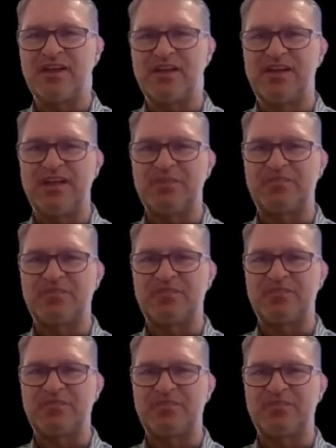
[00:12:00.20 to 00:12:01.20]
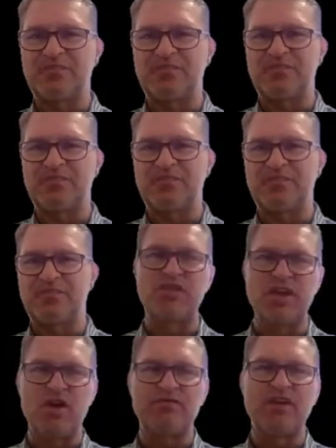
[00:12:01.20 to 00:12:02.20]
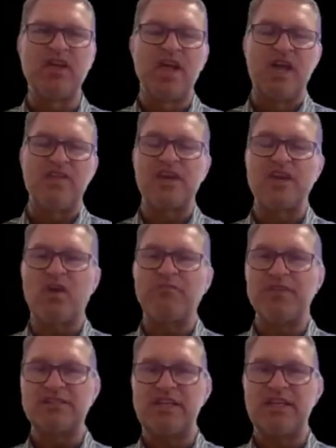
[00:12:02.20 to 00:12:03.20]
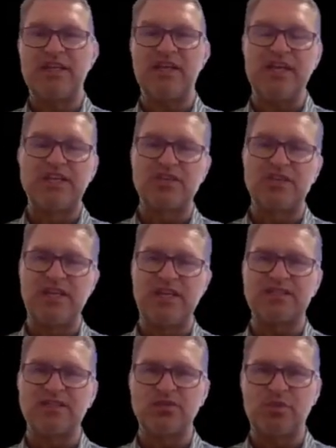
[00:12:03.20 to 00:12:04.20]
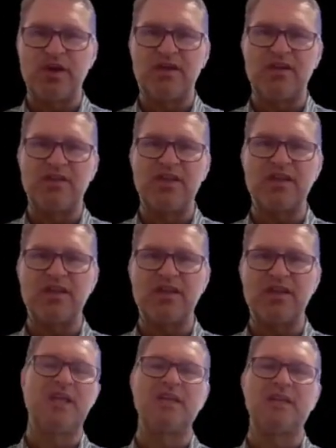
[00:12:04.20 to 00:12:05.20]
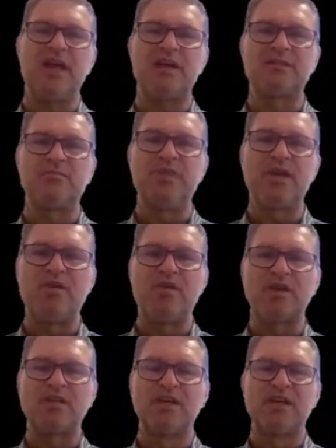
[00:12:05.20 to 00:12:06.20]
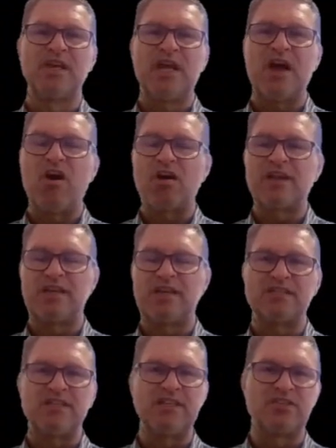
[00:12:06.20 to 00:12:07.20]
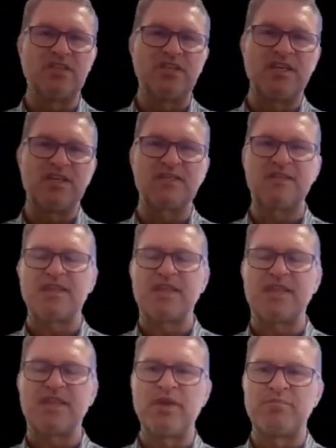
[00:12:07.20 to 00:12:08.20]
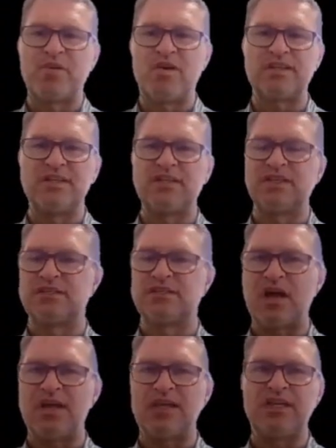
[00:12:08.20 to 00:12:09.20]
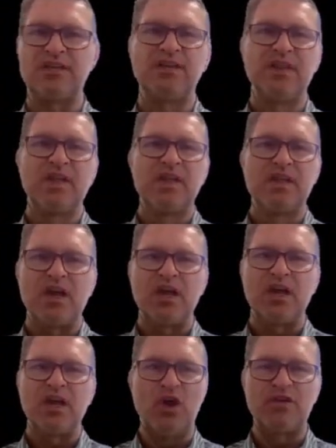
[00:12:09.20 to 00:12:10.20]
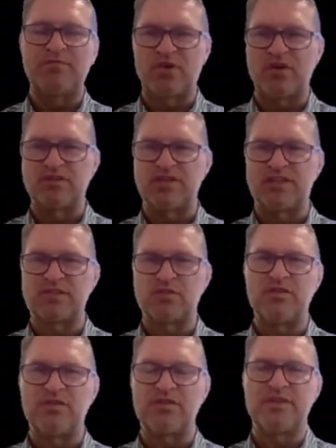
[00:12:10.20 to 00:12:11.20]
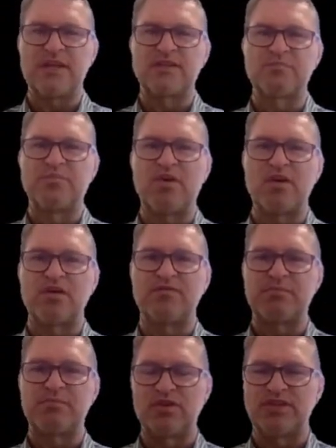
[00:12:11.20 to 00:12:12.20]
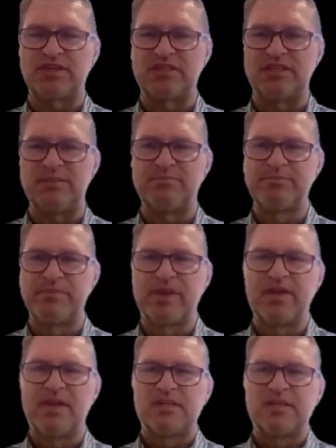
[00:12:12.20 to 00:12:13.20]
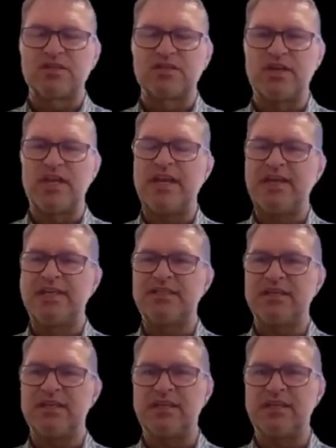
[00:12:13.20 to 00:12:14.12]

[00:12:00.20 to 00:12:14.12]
earlier projects, things they didn't think of. And then obviously engineers as well, that has a big part, architects, engineers, that has a big part in designing a lot of projects, or that's part of the project team. So it is,